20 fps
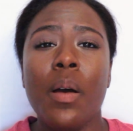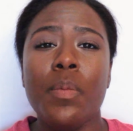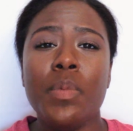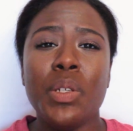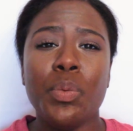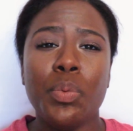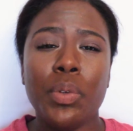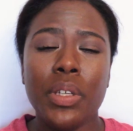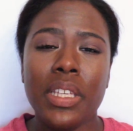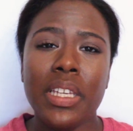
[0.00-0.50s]

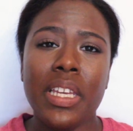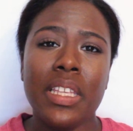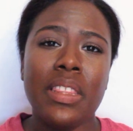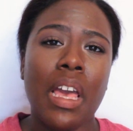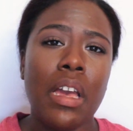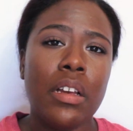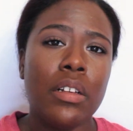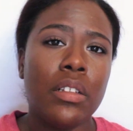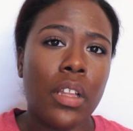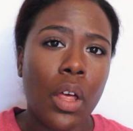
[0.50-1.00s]
to really get
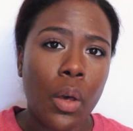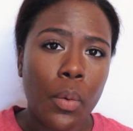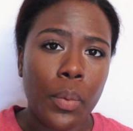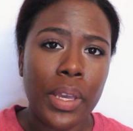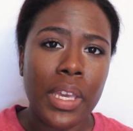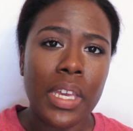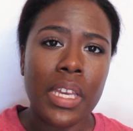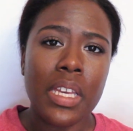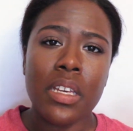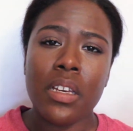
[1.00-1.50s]
that
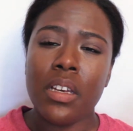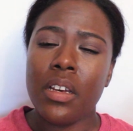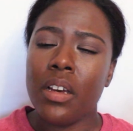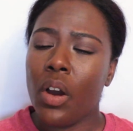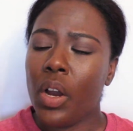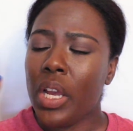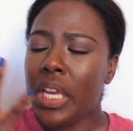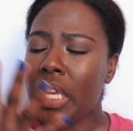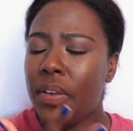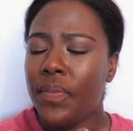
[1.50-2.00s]
glowy,
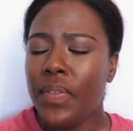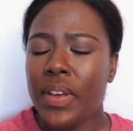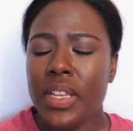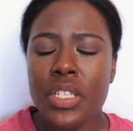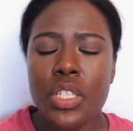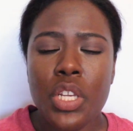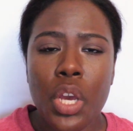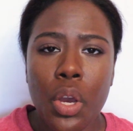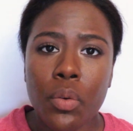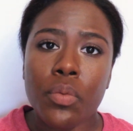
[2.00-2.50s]

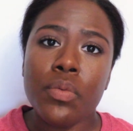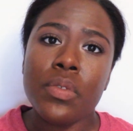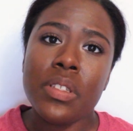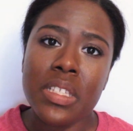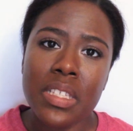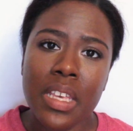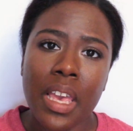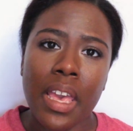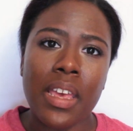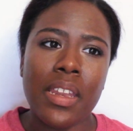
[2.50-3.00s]
even toned
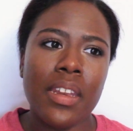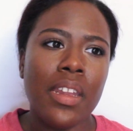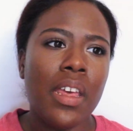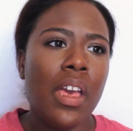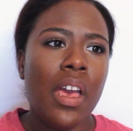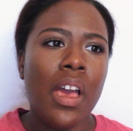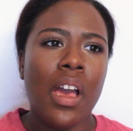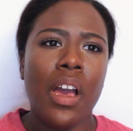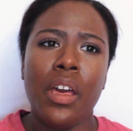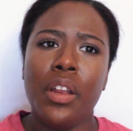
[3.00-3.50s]

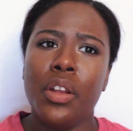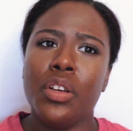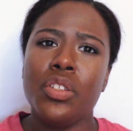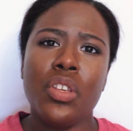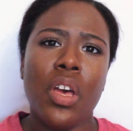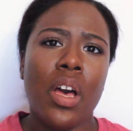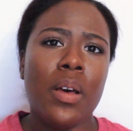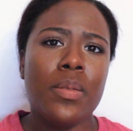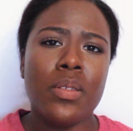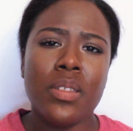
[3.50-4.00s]
skin. It
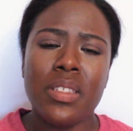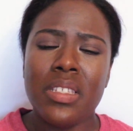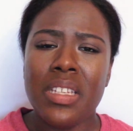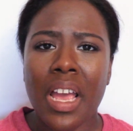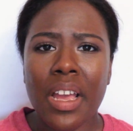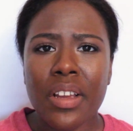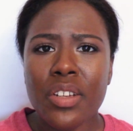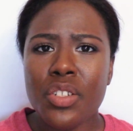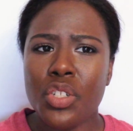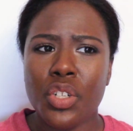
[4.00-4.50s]
also helps with
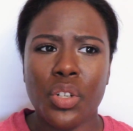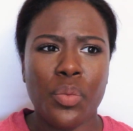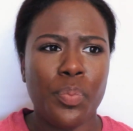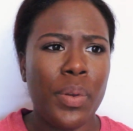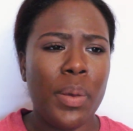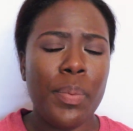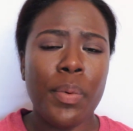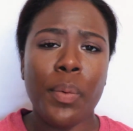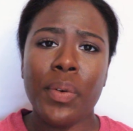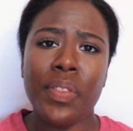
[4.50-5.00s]
texture.
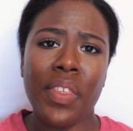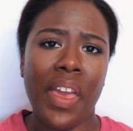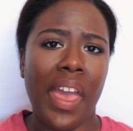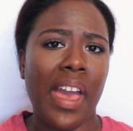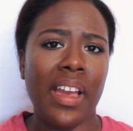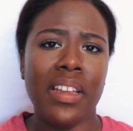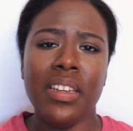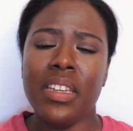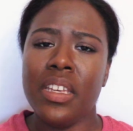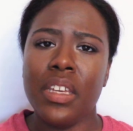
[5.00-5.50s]
People with
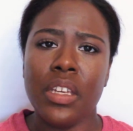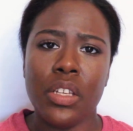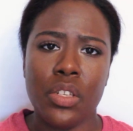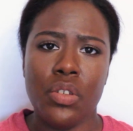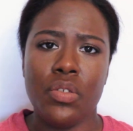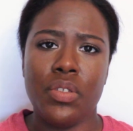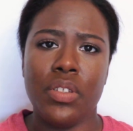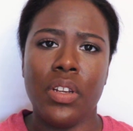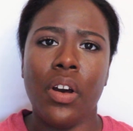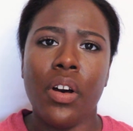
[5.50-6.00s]
acne can
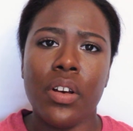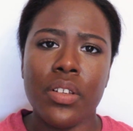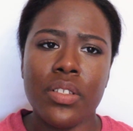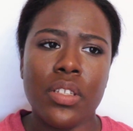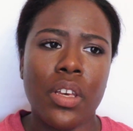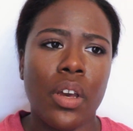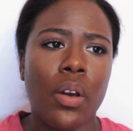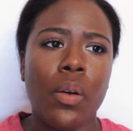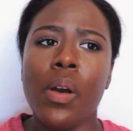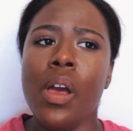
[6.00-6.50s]
use it
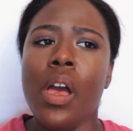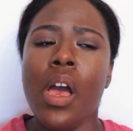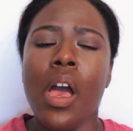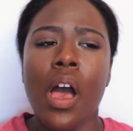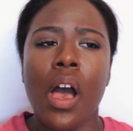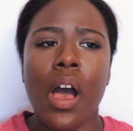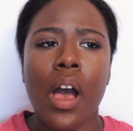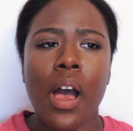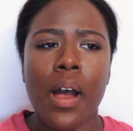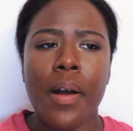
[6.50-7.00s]
also.
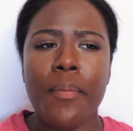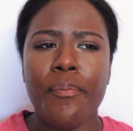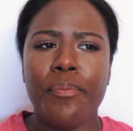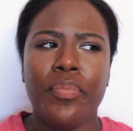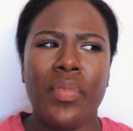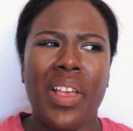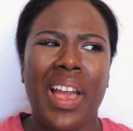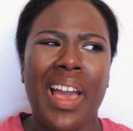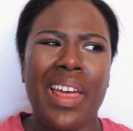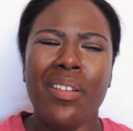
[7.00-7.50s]

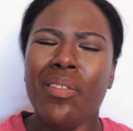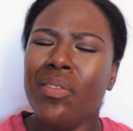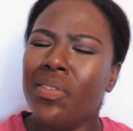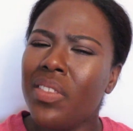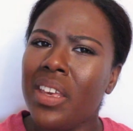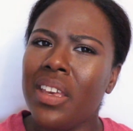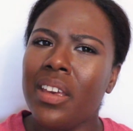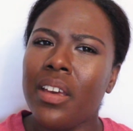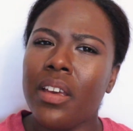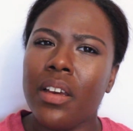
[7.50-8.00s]
I don't
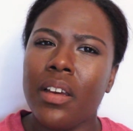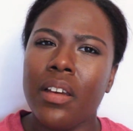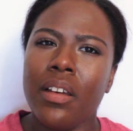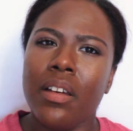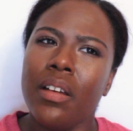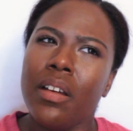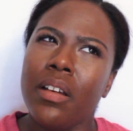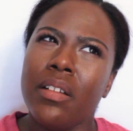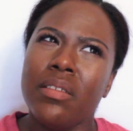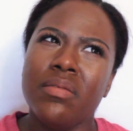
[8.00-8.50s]
think
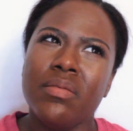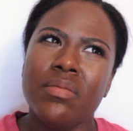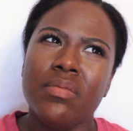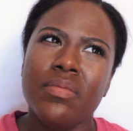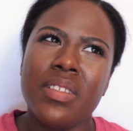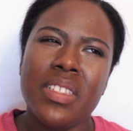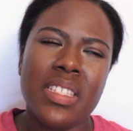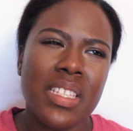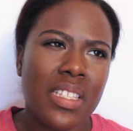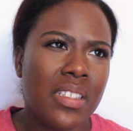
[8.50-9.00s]

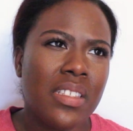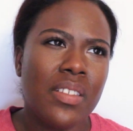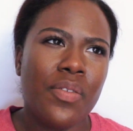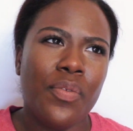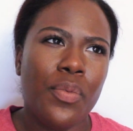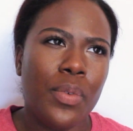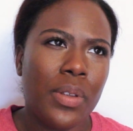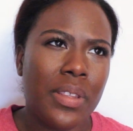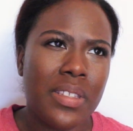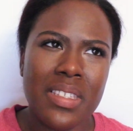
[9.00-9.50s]

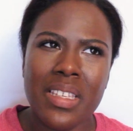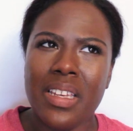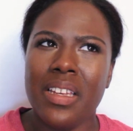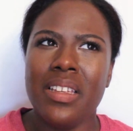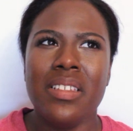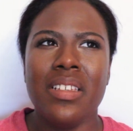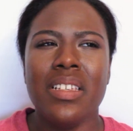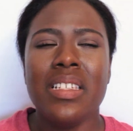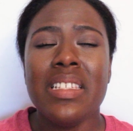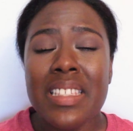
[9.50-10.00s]
with
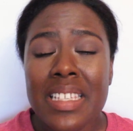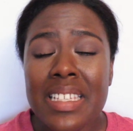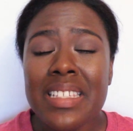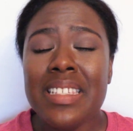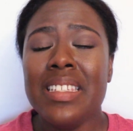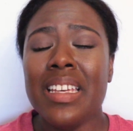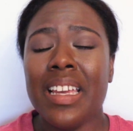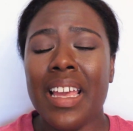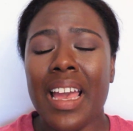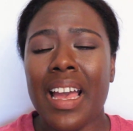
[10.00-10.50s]

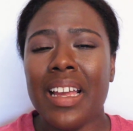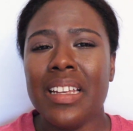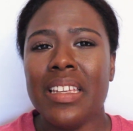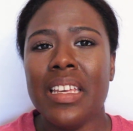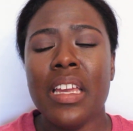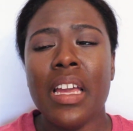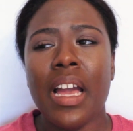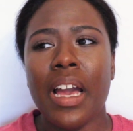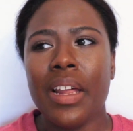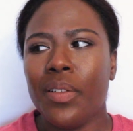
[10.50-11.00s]
cystic
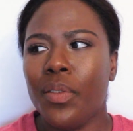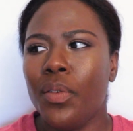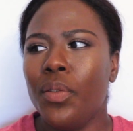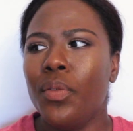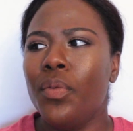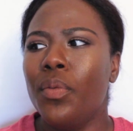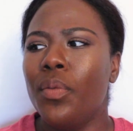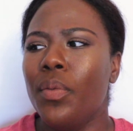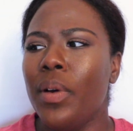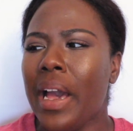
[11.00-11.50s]
acne,
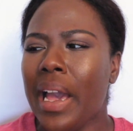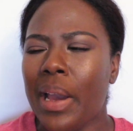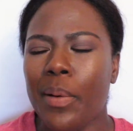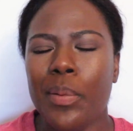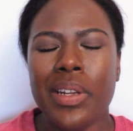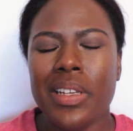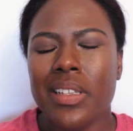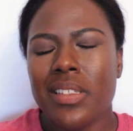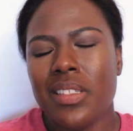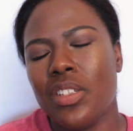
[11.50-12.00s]
I
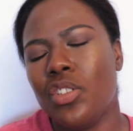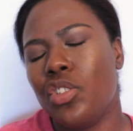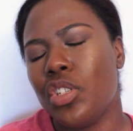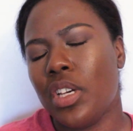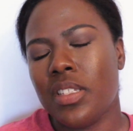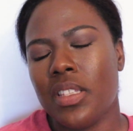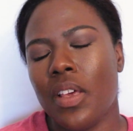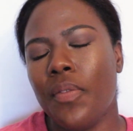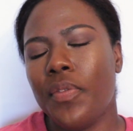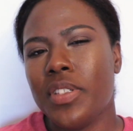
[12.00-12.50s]
wouldn't
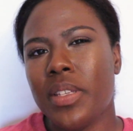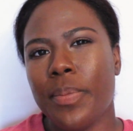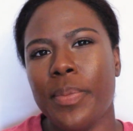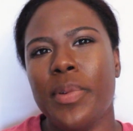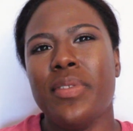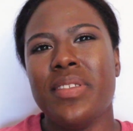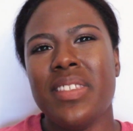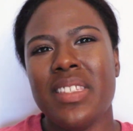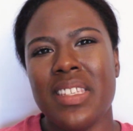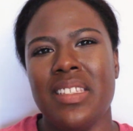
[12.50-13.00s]
suggest that for
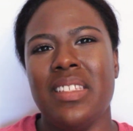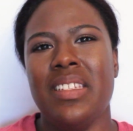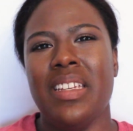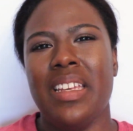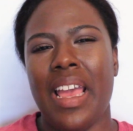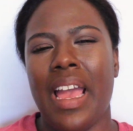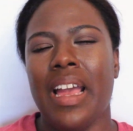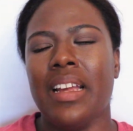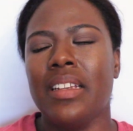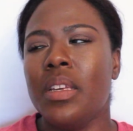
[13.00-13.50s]
somebody with
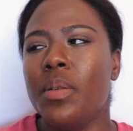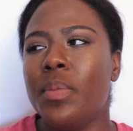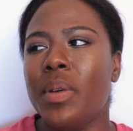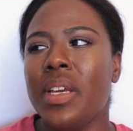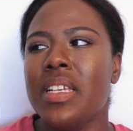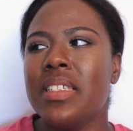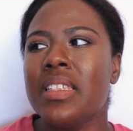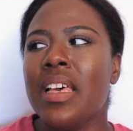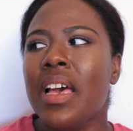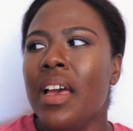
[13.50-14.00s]
cystic acne
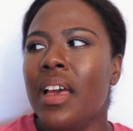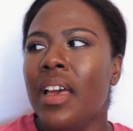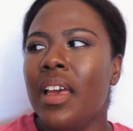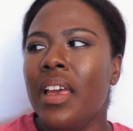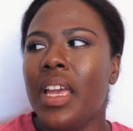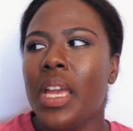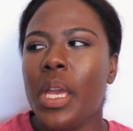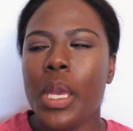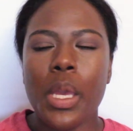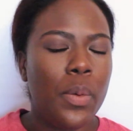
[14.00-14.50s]
because
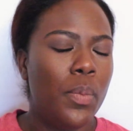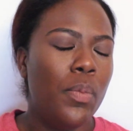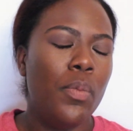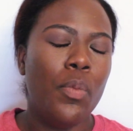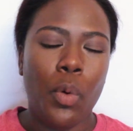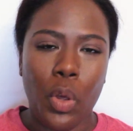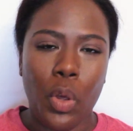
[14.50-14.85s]
it